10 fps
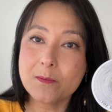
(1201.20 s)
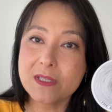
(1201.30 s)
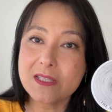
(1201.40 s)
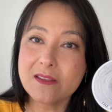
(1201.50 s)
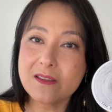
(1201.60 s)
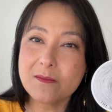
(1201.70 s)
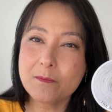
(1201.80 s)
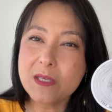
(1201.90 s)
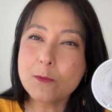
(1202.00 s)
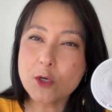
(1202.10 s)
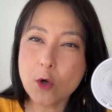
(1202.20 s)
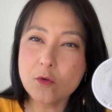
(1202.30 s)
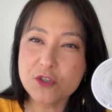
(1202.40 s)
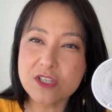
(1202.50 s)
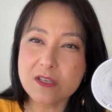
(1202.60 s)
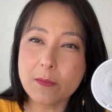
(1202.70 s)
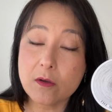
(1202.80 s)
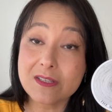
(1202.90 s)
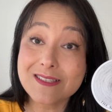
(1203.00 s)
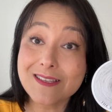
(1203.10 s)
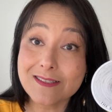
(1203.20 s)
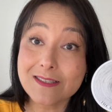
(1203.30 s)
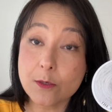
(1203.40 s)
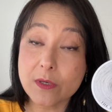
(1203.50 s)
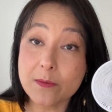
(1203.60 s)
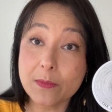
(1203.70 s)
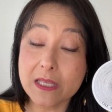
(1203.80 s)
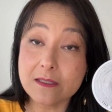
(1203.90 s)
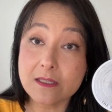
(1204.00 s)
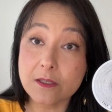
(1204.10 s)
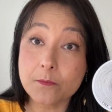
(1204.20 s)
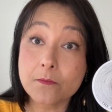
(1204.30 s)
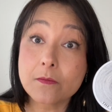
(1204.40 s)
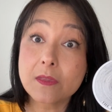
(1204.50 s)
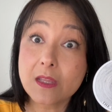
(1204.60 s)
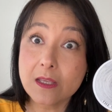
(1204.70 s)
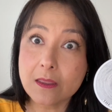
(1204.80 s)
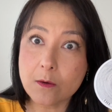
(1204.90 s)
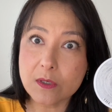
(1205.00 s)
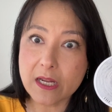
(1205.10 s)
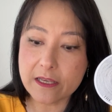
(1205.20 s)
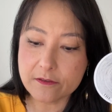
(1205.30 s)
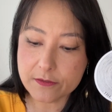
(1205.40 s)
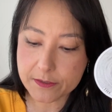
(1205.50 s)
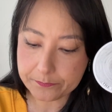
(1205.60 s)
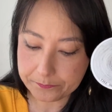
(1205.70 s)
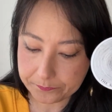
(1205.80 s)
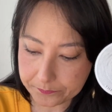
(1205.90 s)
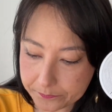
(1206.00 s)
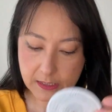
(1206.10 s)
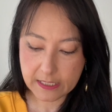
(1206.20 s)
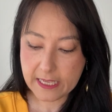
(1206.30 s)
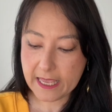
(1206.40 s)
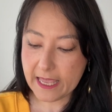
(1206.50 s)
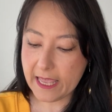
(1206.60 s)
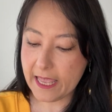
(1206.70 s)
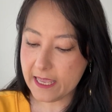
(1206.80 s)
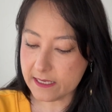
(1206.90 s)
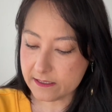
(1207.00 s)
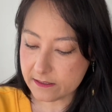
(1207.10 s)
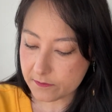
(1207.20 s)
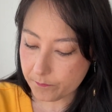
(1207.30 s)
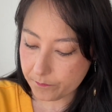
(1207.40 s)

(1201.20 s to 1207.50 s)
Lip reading: But being more conscious about the seeds that we are planting in our lives. And